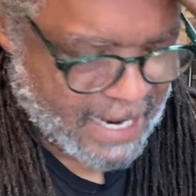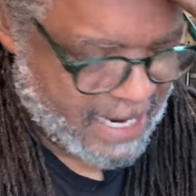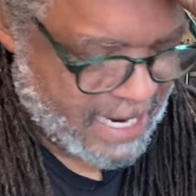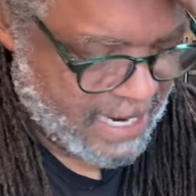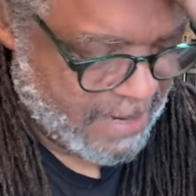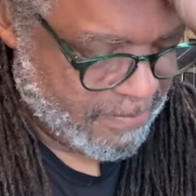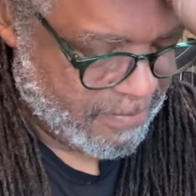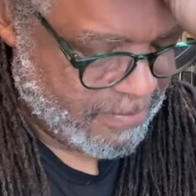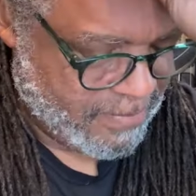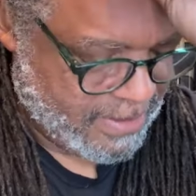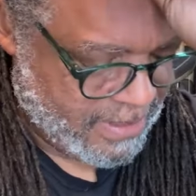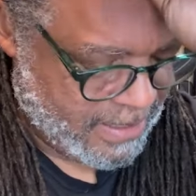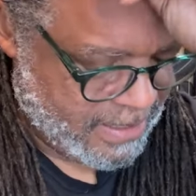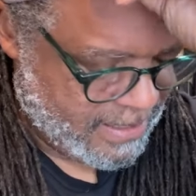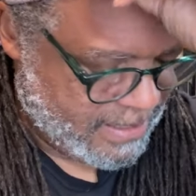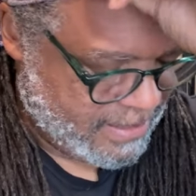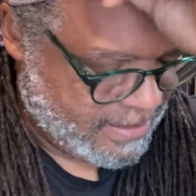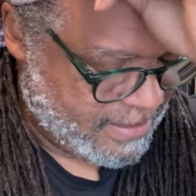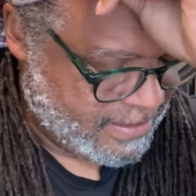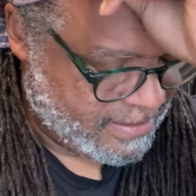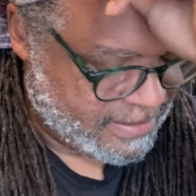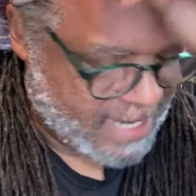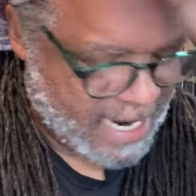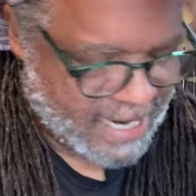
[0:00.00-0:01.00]
attack on
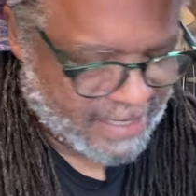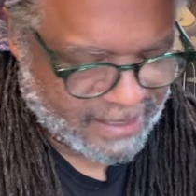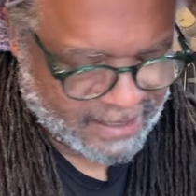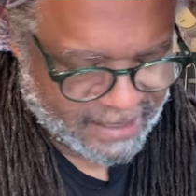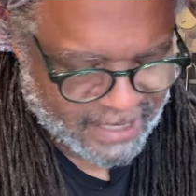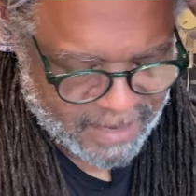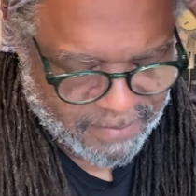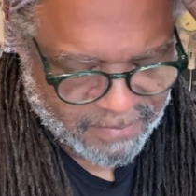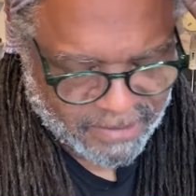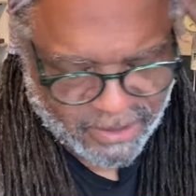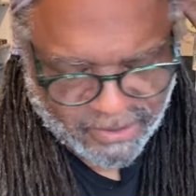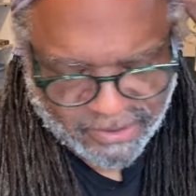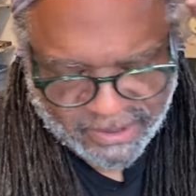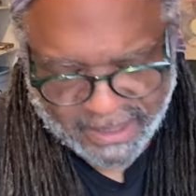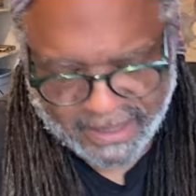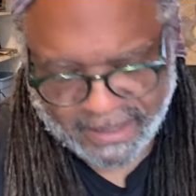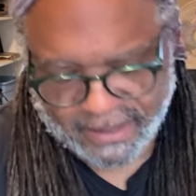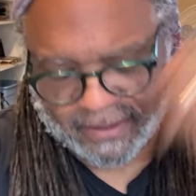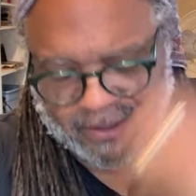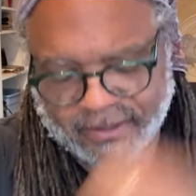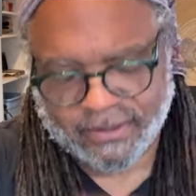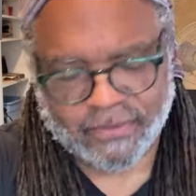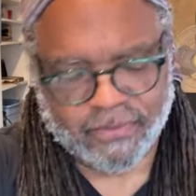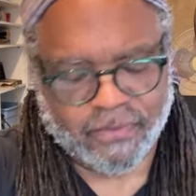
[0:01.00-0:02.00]
the, the tactic I'm
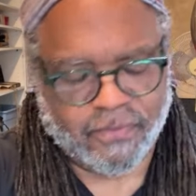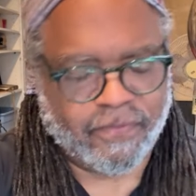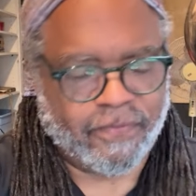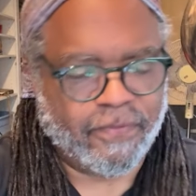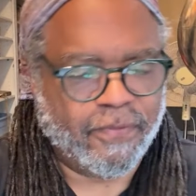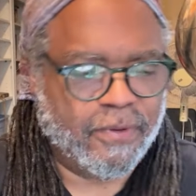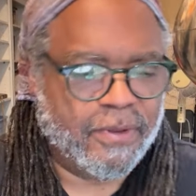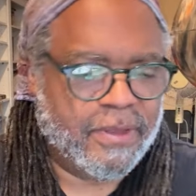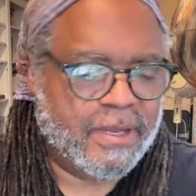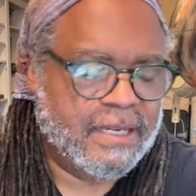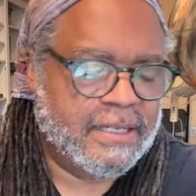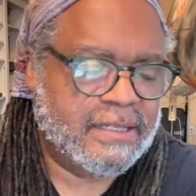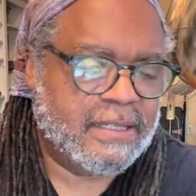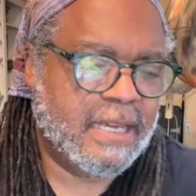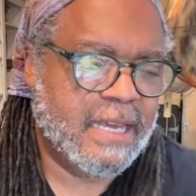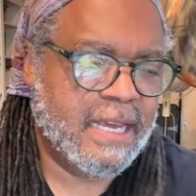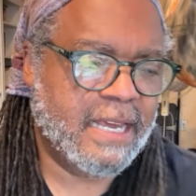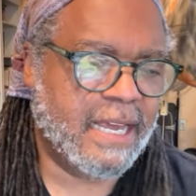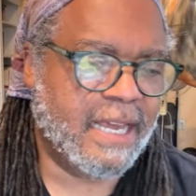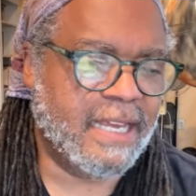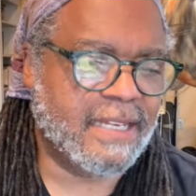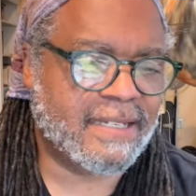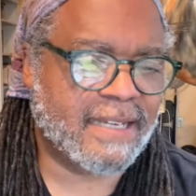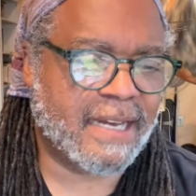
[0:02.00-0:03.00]
using for
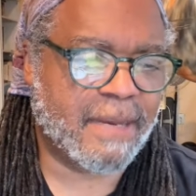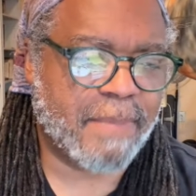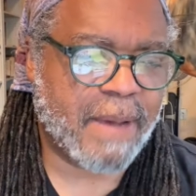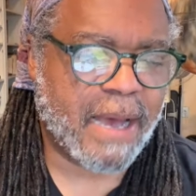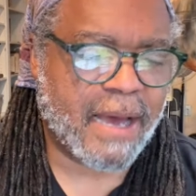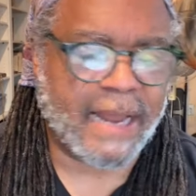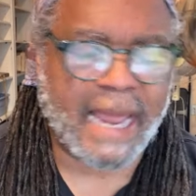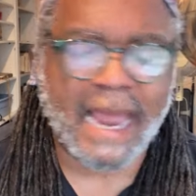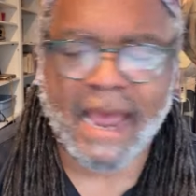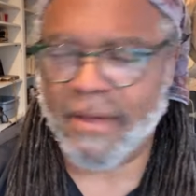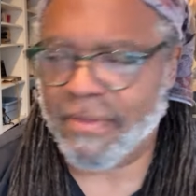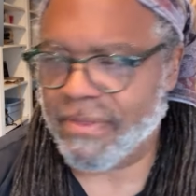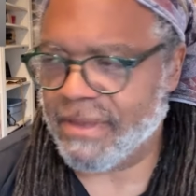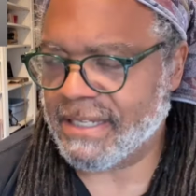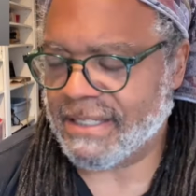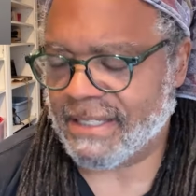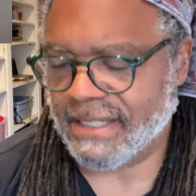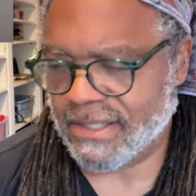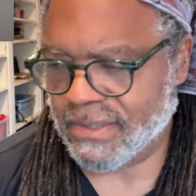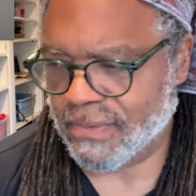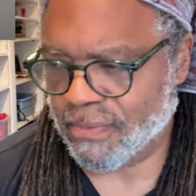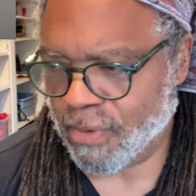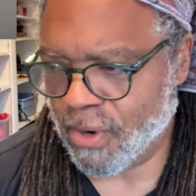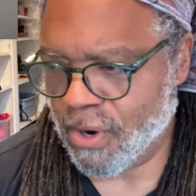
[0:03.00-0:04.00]
this isn't about how
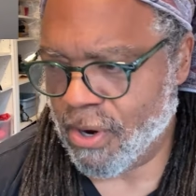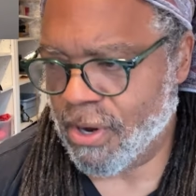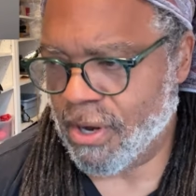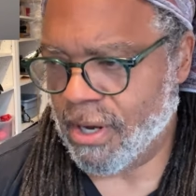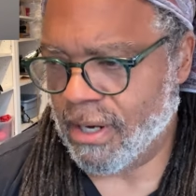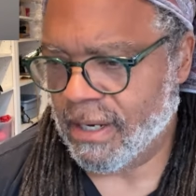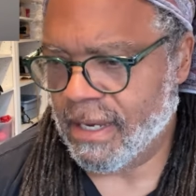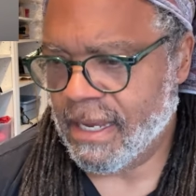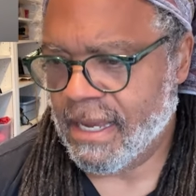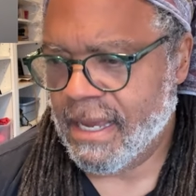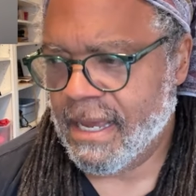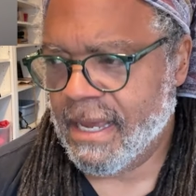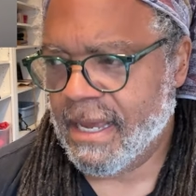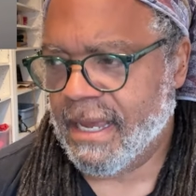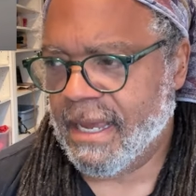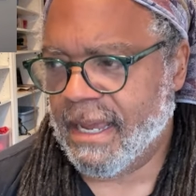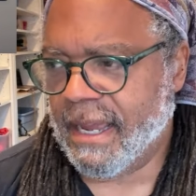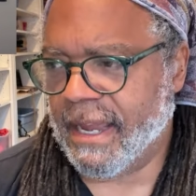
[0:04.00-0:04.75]
this is wrong.